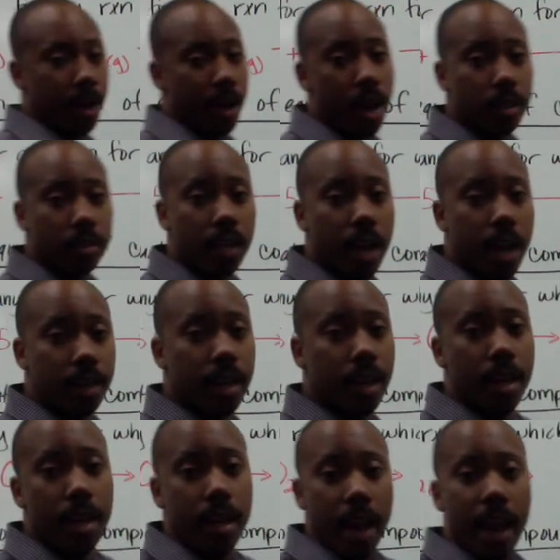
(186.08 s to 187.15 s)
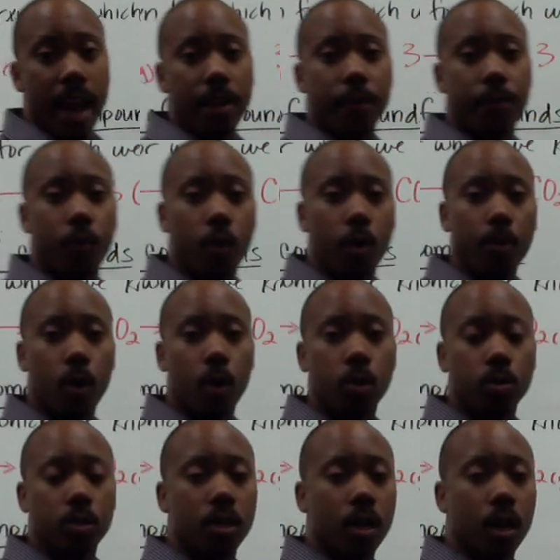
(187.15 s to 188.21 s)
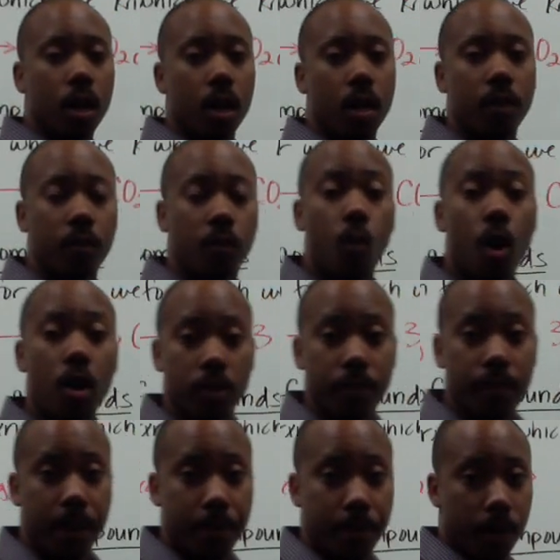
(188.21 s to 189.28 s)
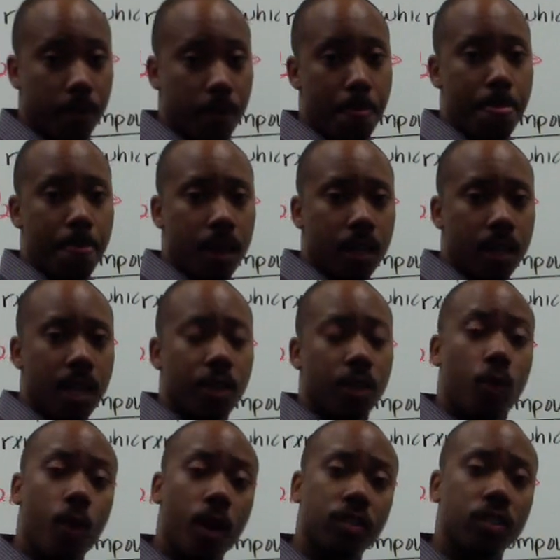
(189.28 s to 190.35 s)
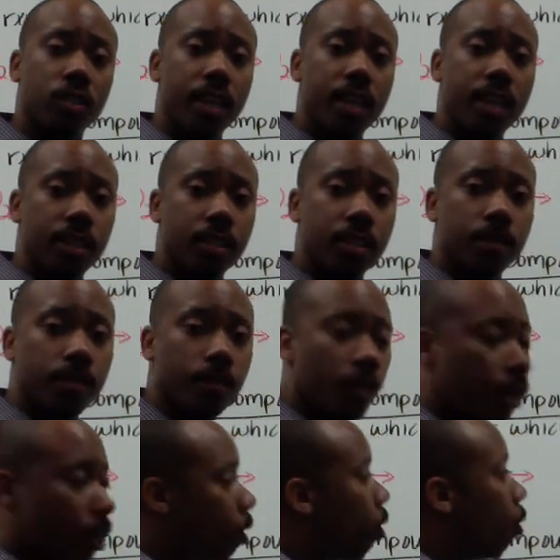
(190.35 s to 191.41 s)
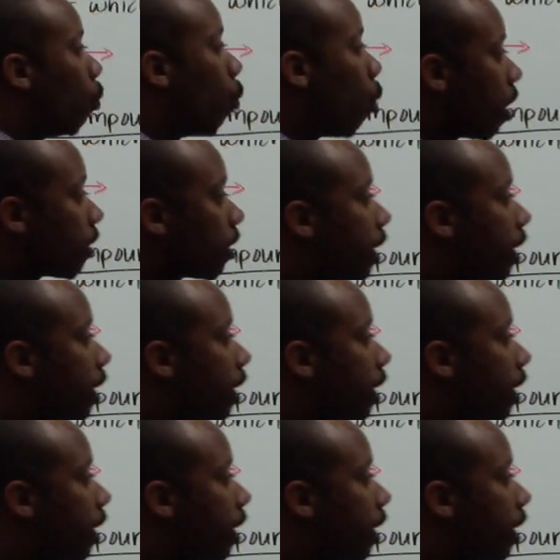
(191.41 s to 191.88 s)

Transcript: dioxide and four moles of water vapor. Now the question is, what